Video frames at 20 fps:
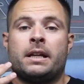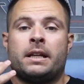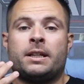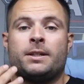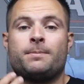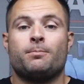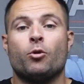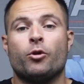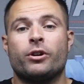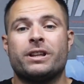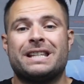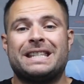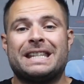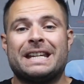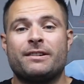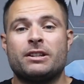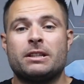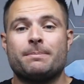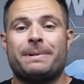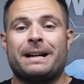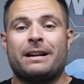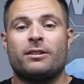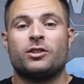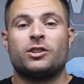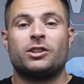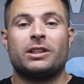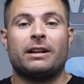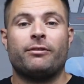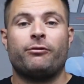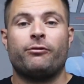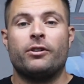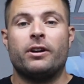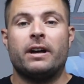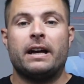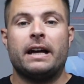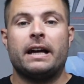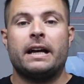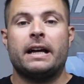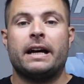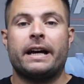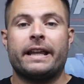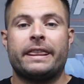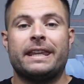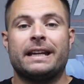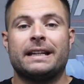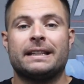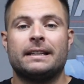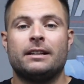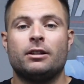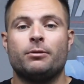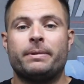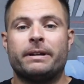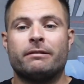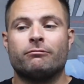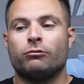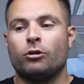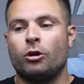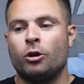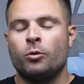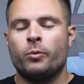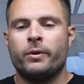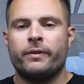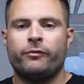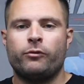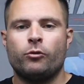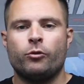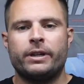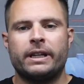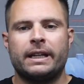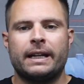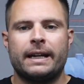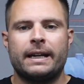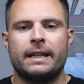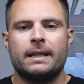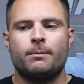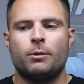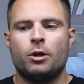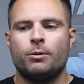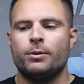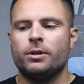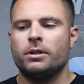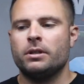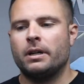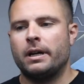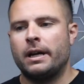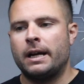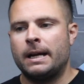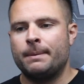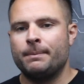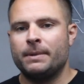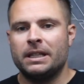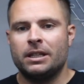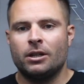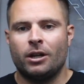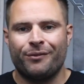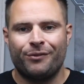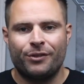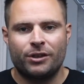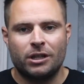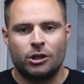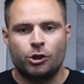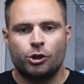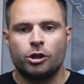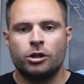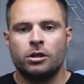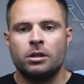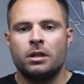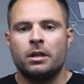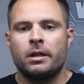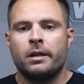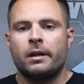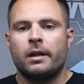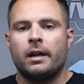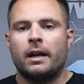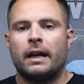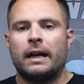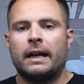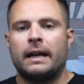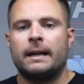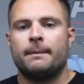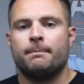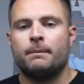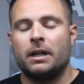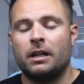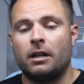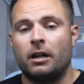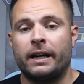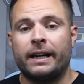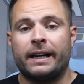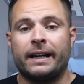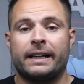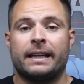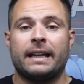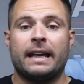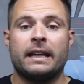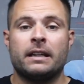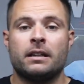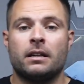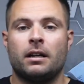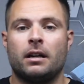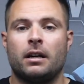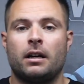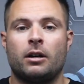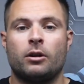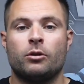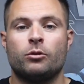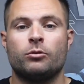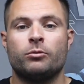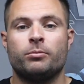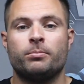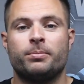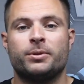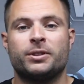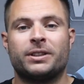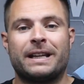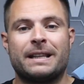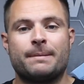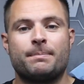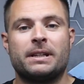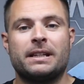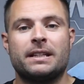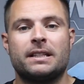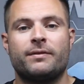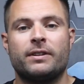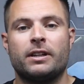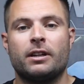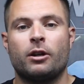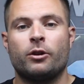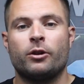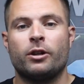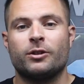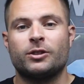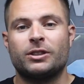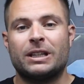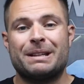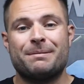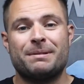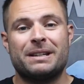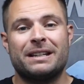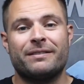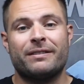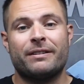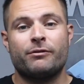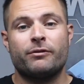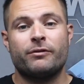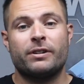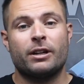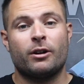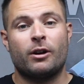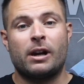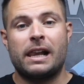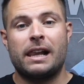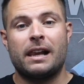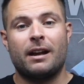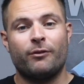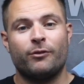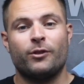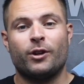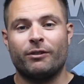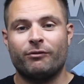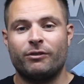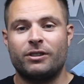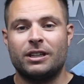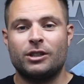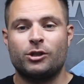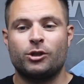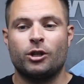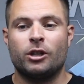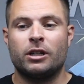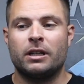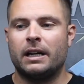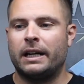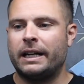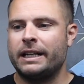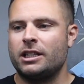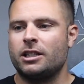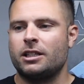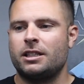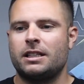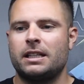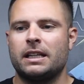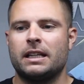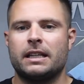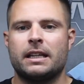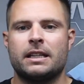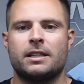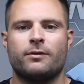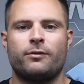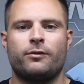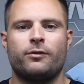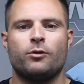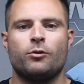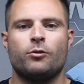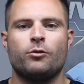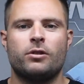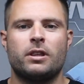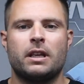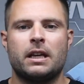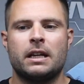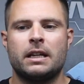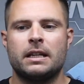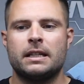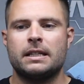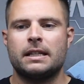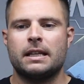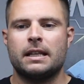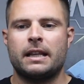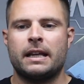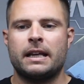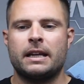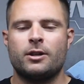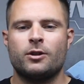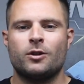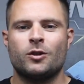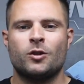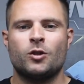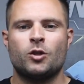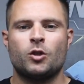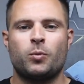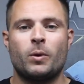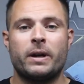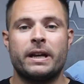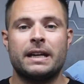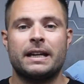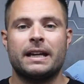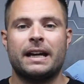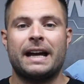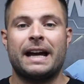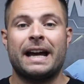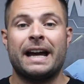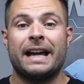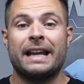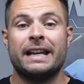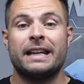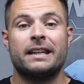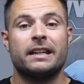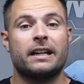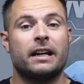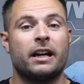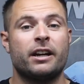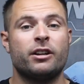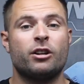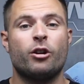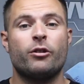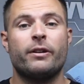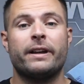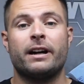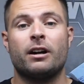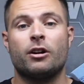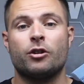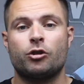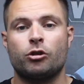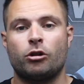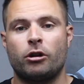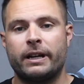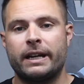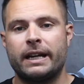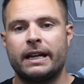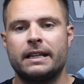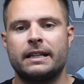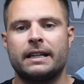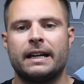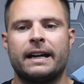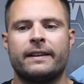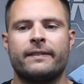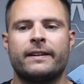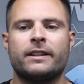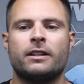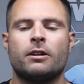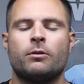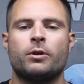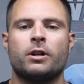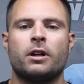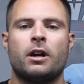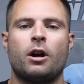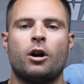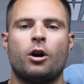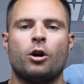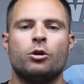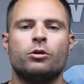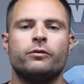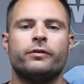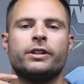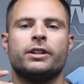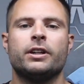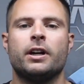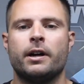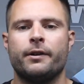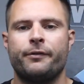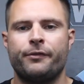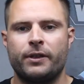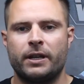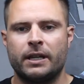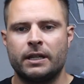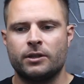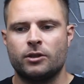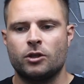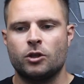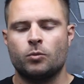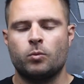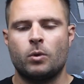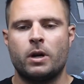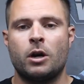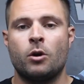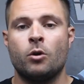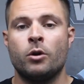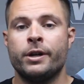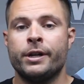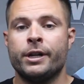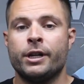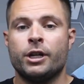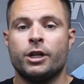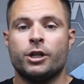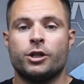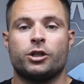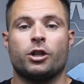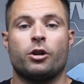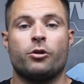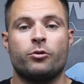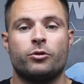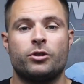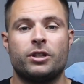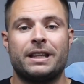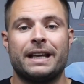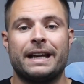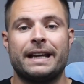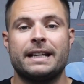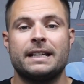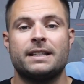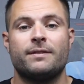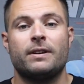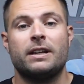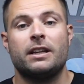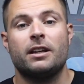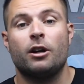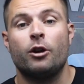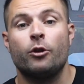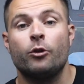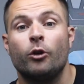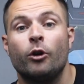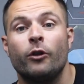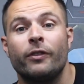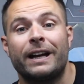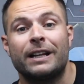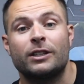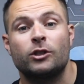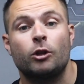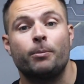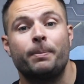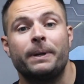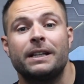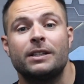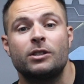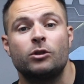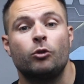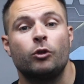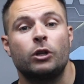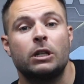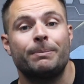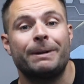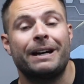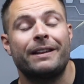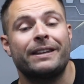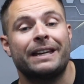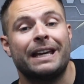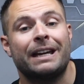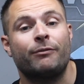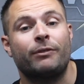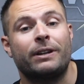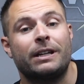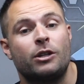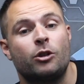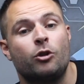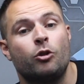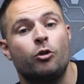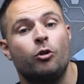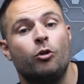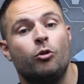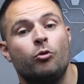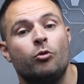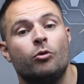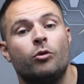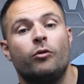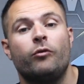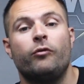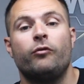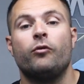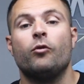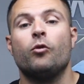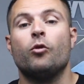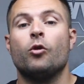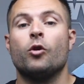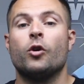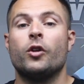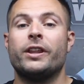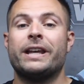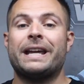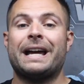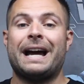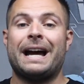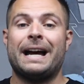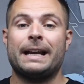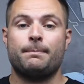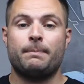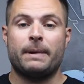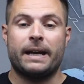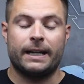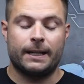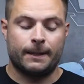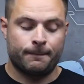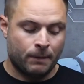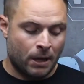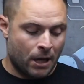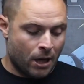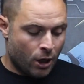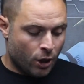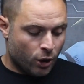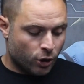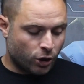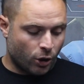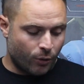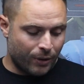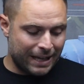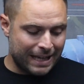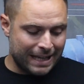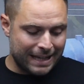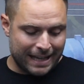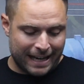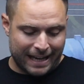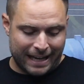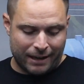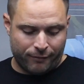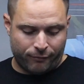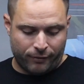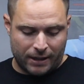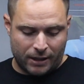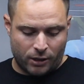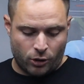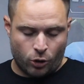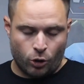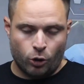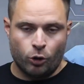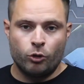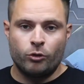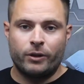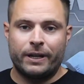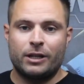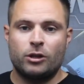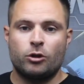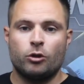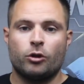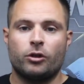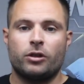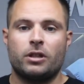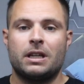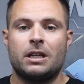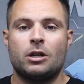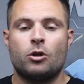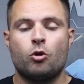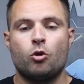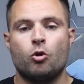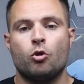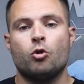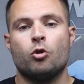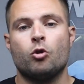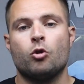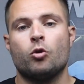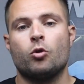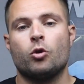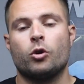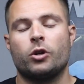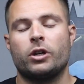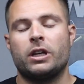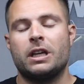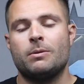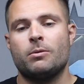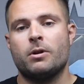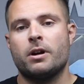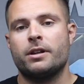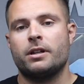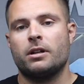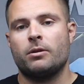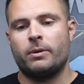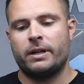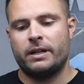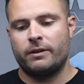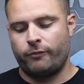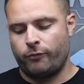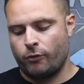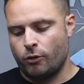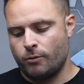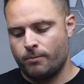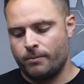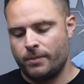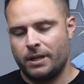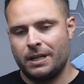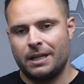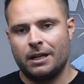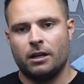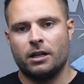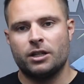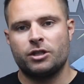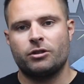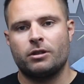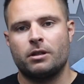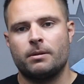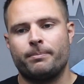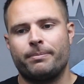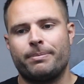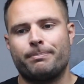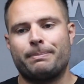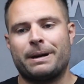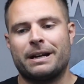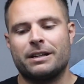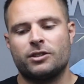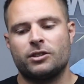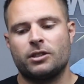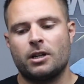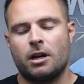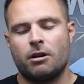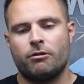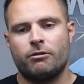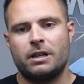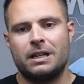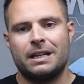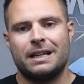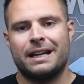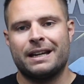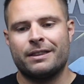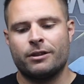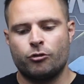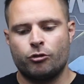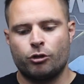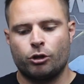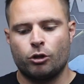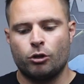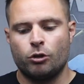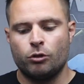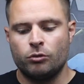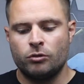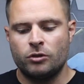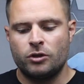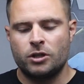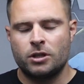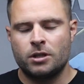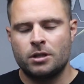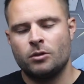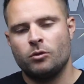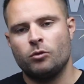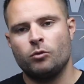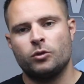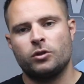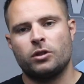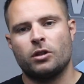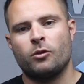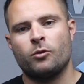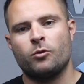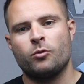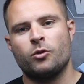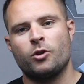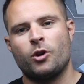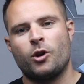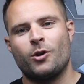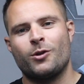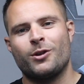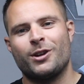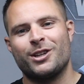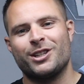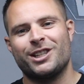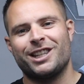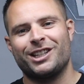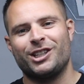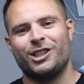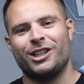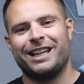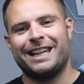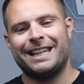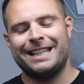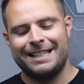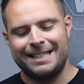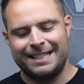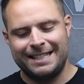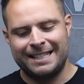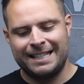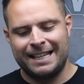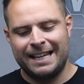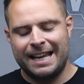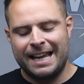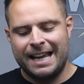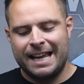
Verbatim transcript: it's more in the series about stuff that uh, I think is a little bit wrong with 40k at the moment um, in 9th edition. Um, again, I'll say at the beginning of this video and I'll say at the beginning of every video, I love 9th edition. I just think there's a few things that they could tweak and I know they are trying and they don't want to over nerf things as well. So today's video on that topic is talking about the FAQ for the AdMech. So in that FAQ, they took the core keyword away from the Ironstrider Ballistarii and the Dragoons, also known as the Chickens.